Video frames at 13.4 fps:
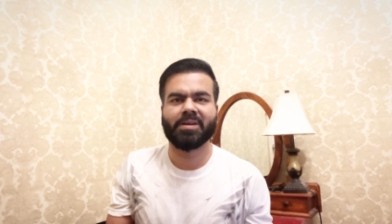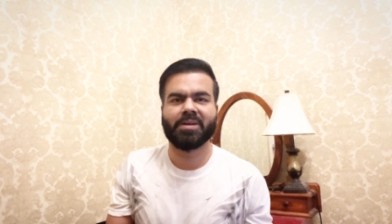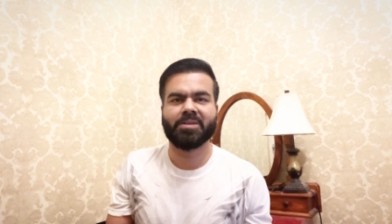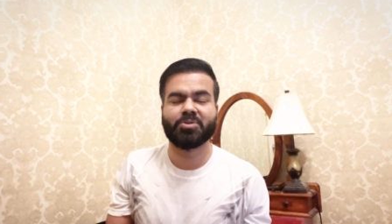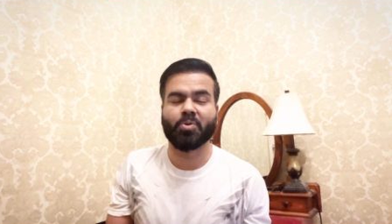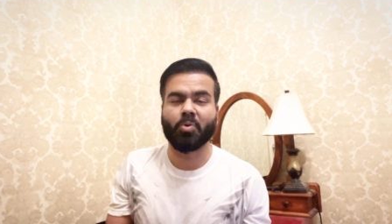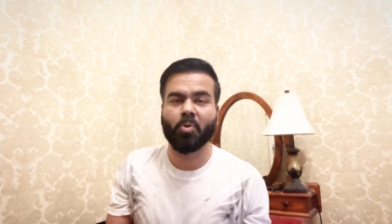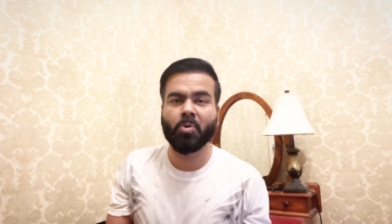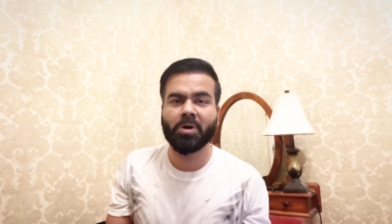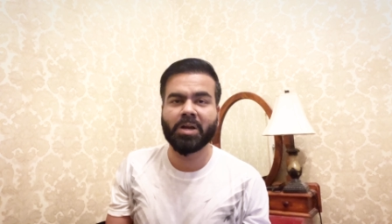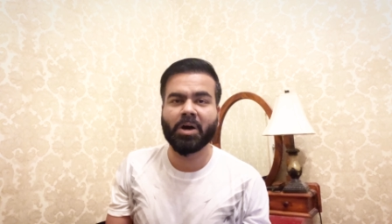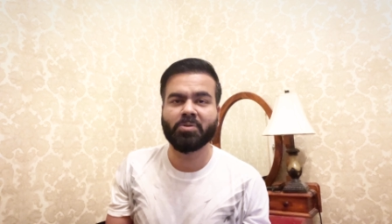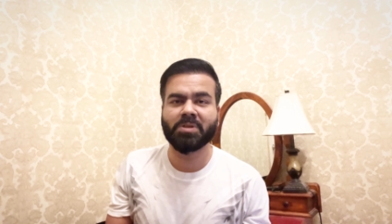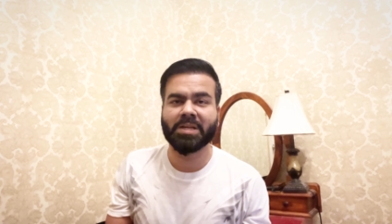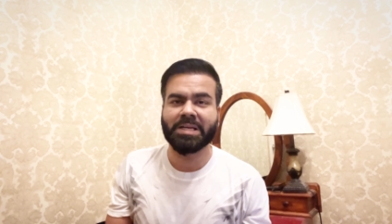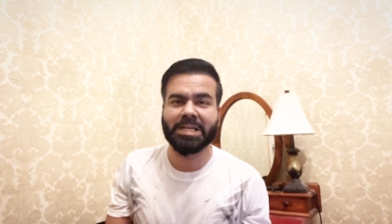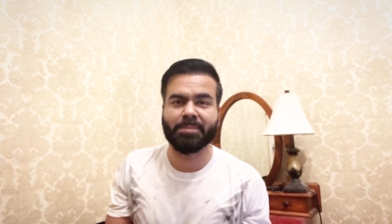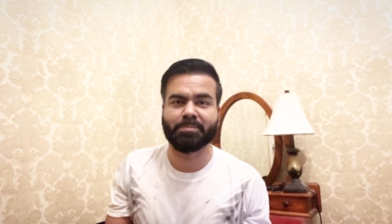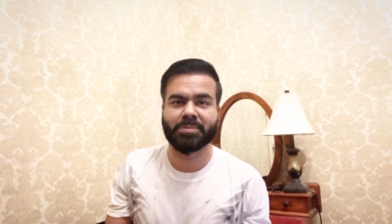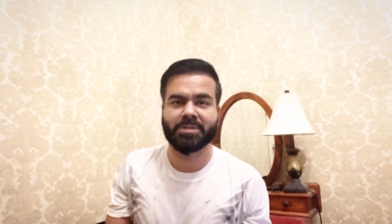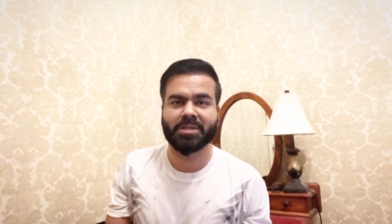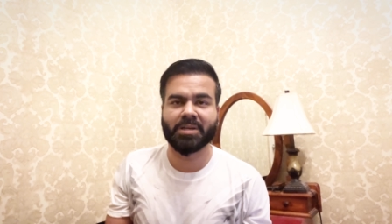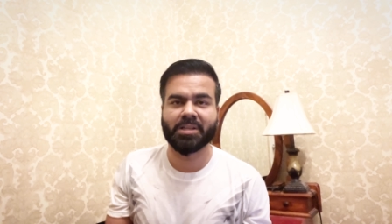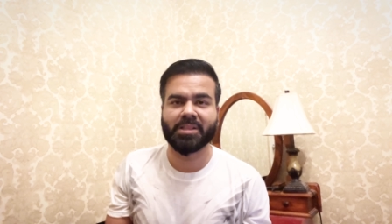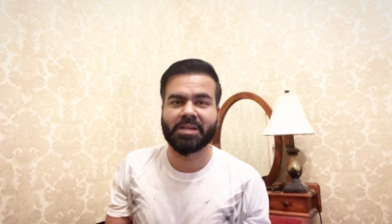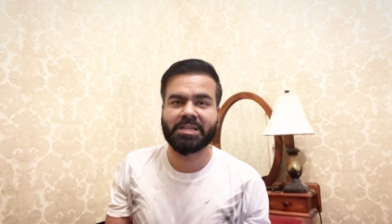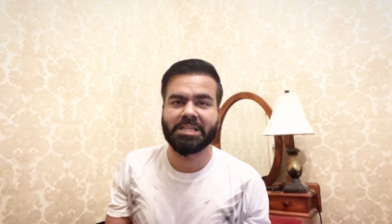So note down the tips.
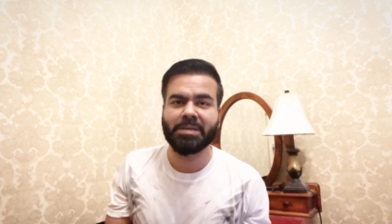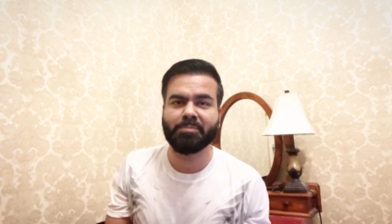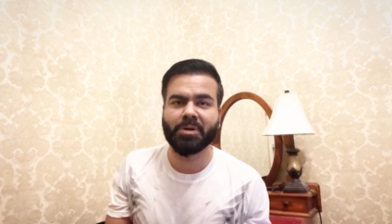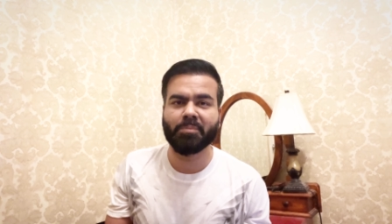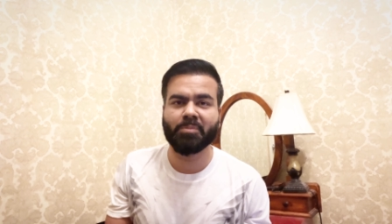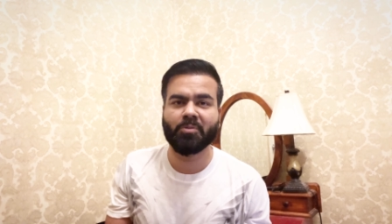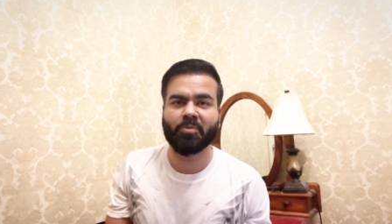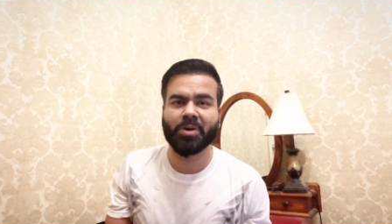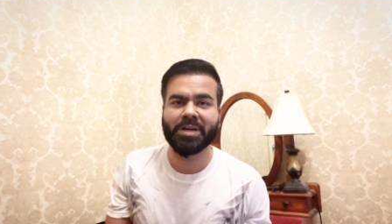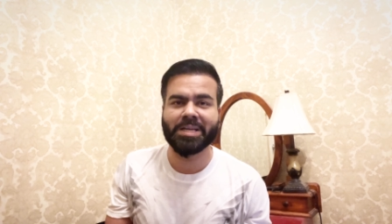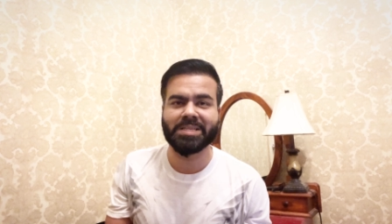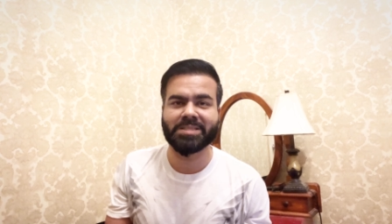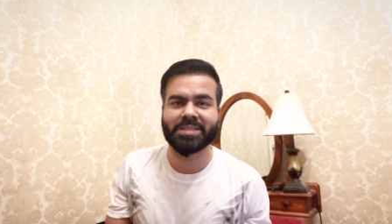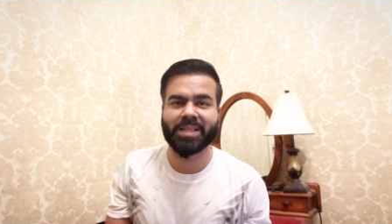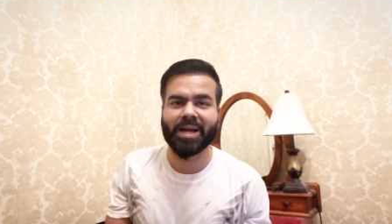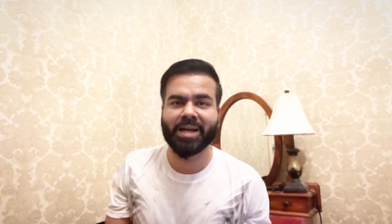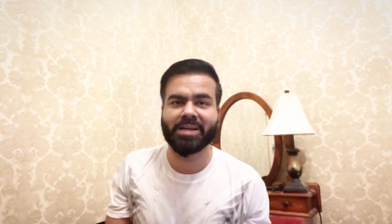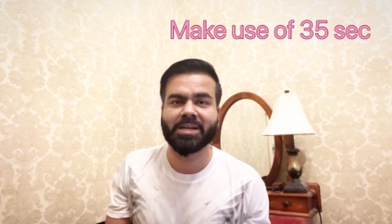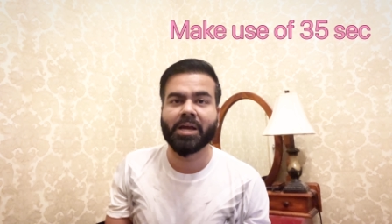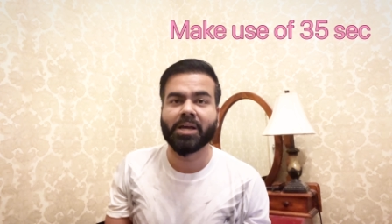The tip number 1 is that